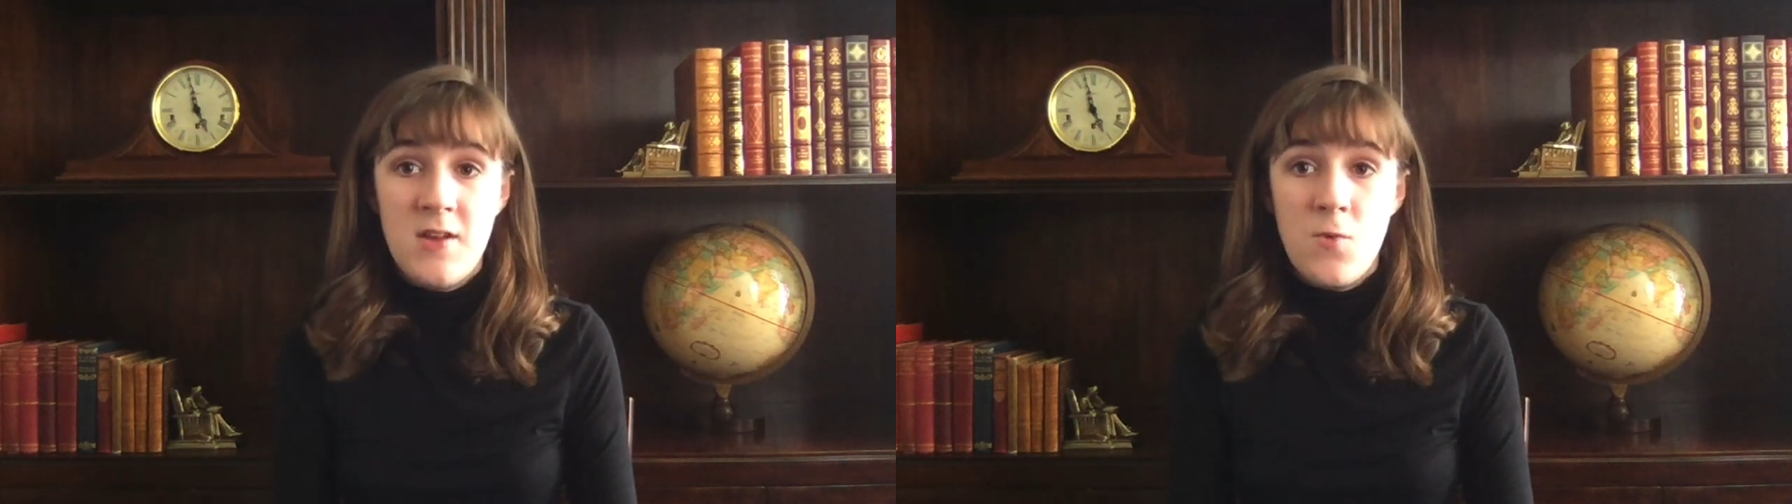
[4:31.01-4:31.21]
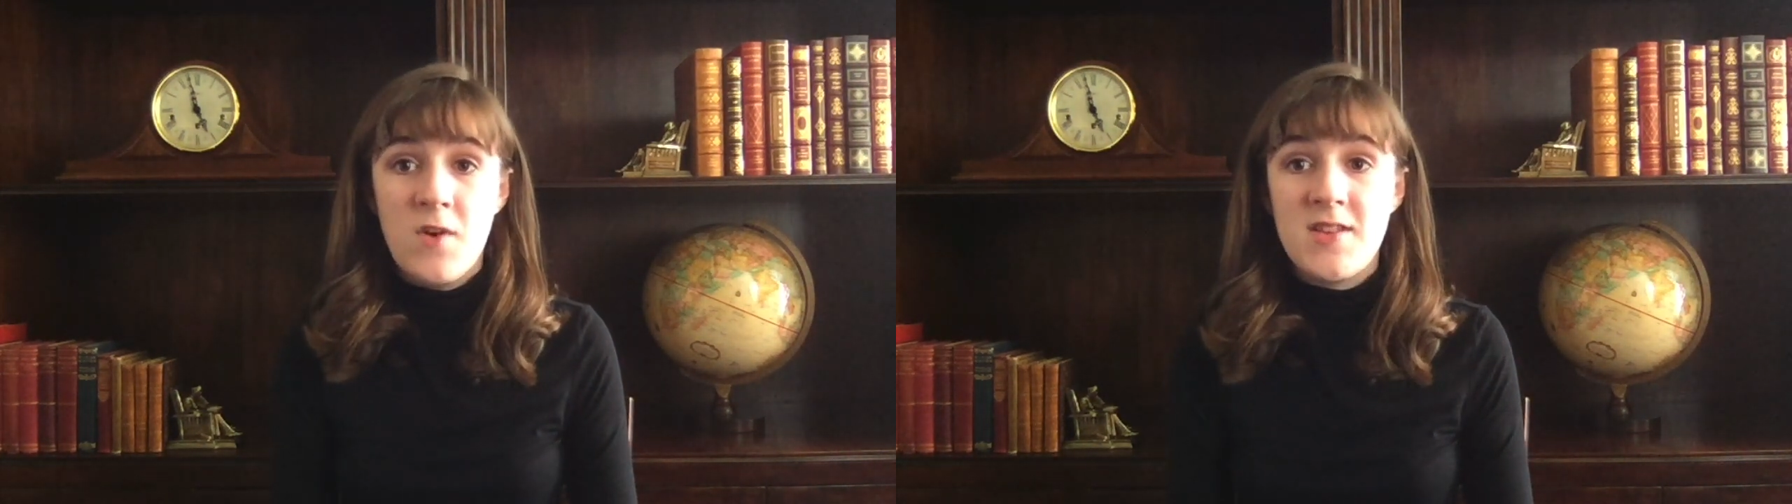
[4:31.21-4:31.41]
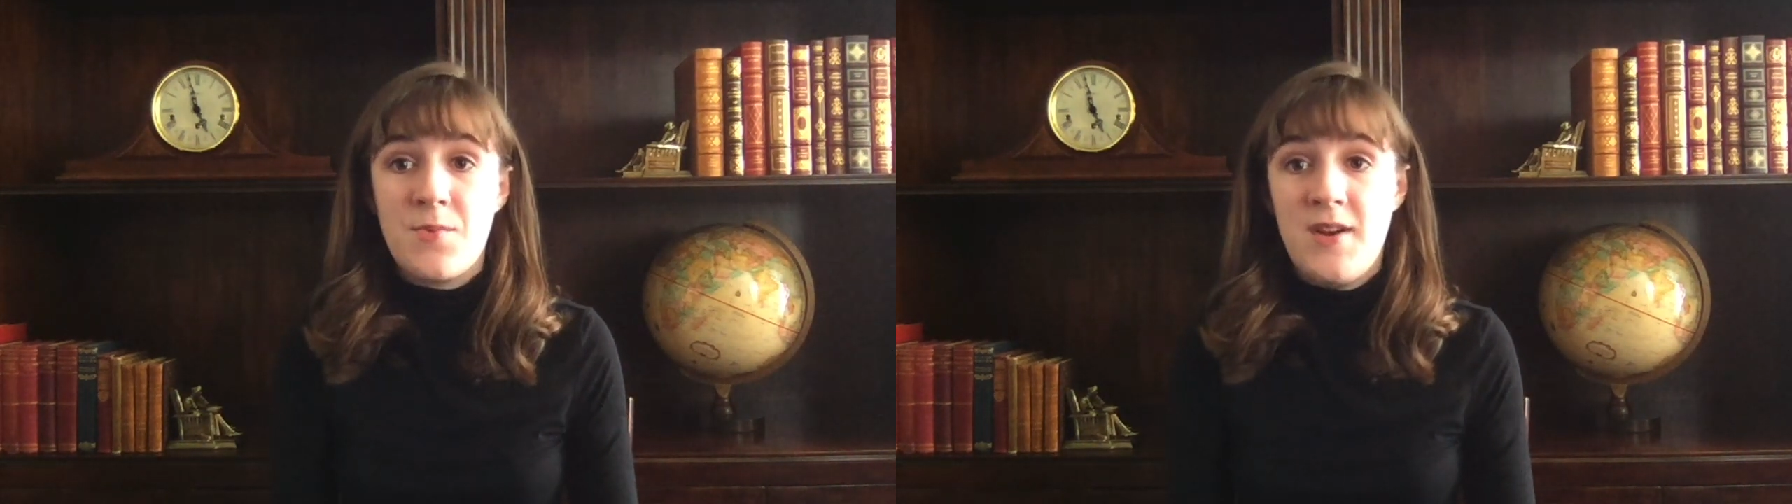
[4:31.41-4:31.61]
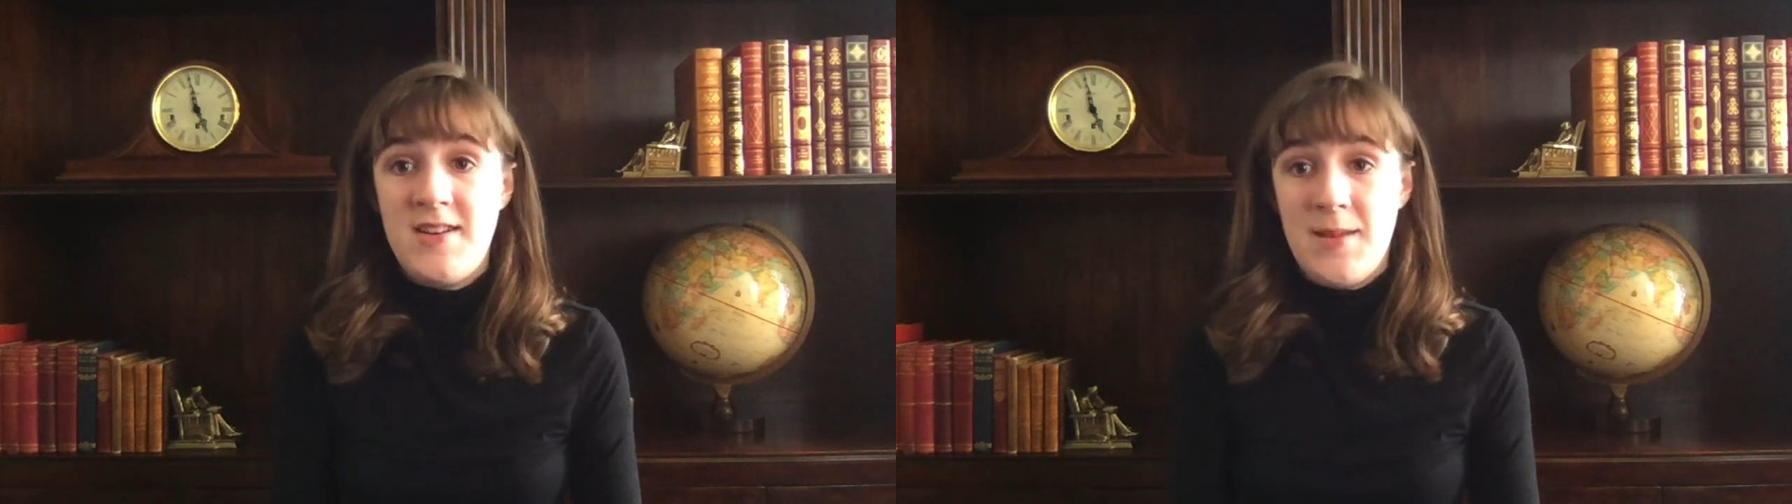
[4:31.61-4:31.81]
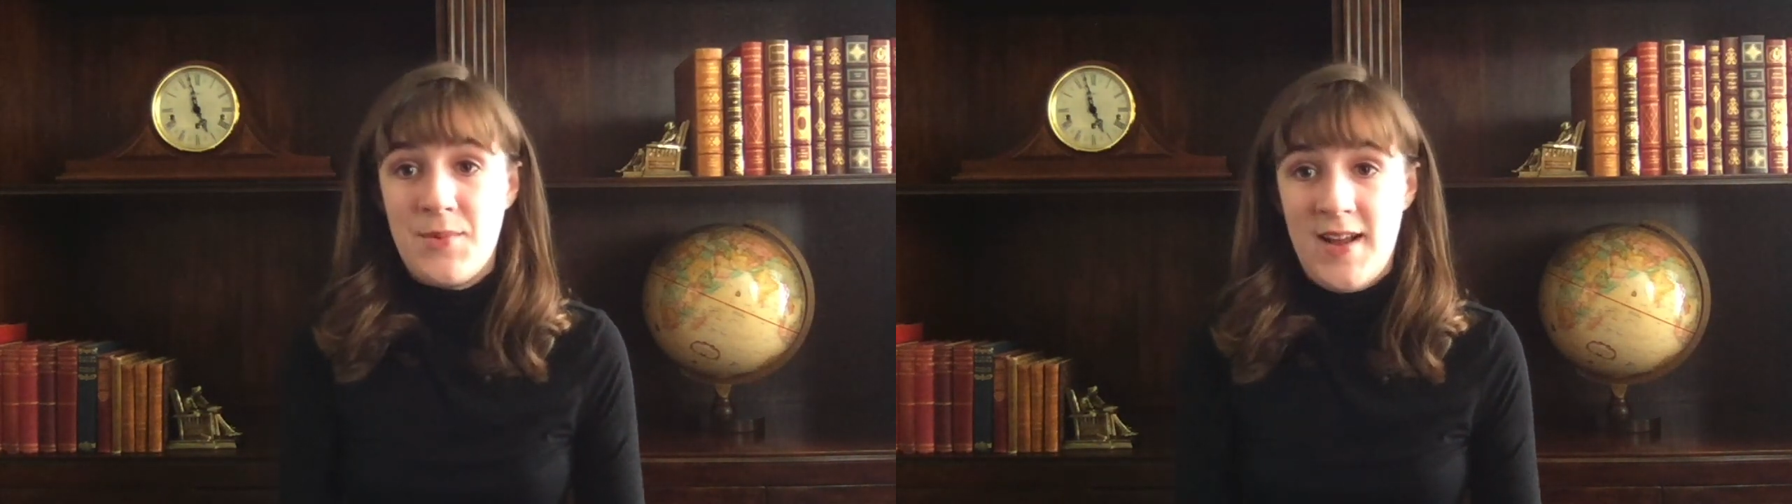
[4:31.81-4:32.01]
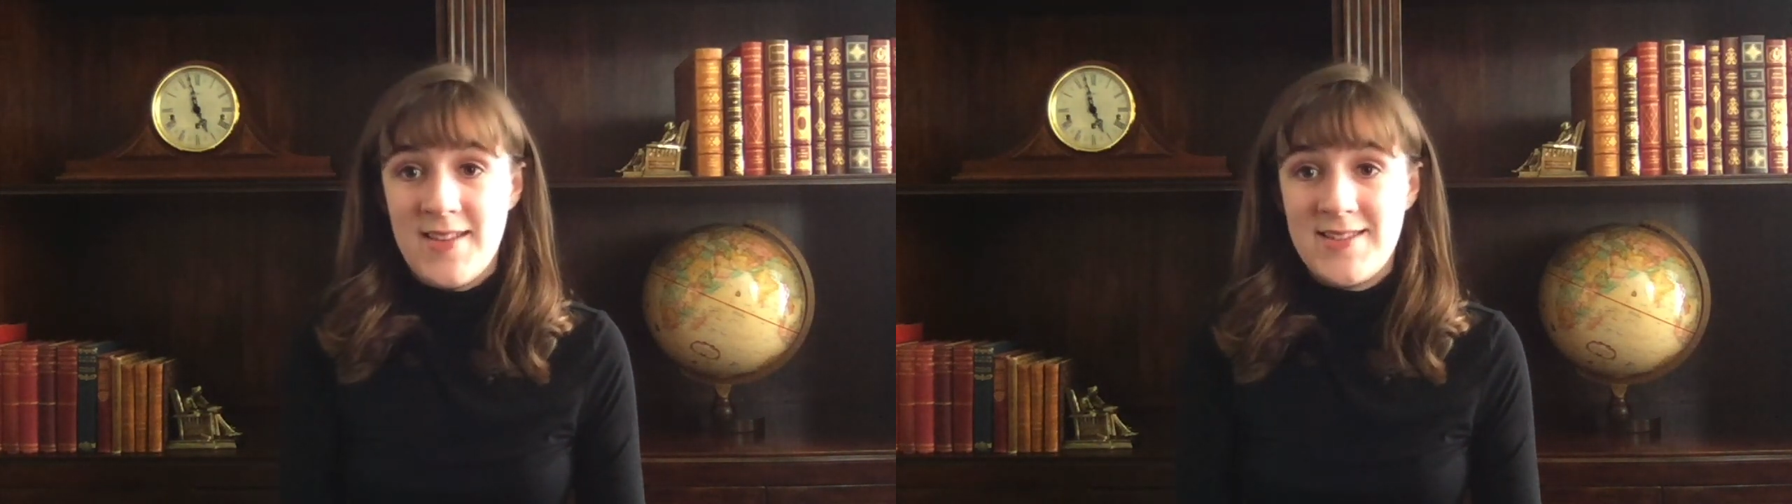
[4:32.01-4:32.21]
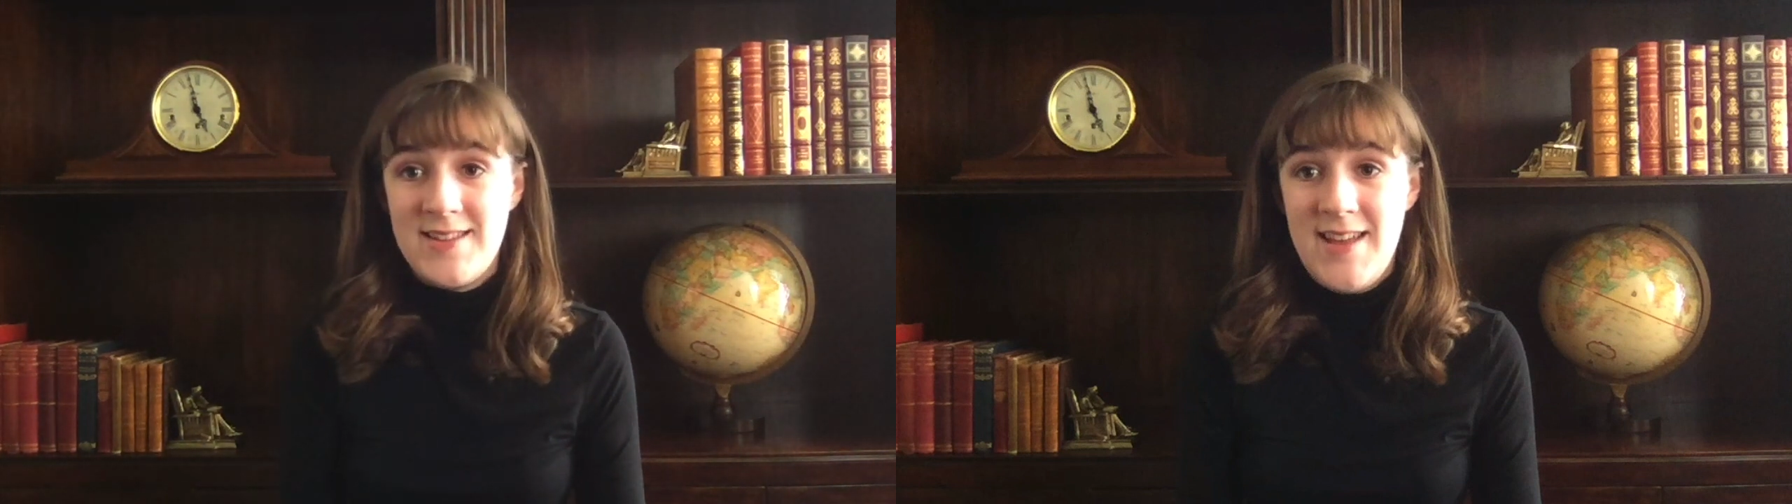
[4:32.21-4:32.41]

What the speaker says: was the printing press,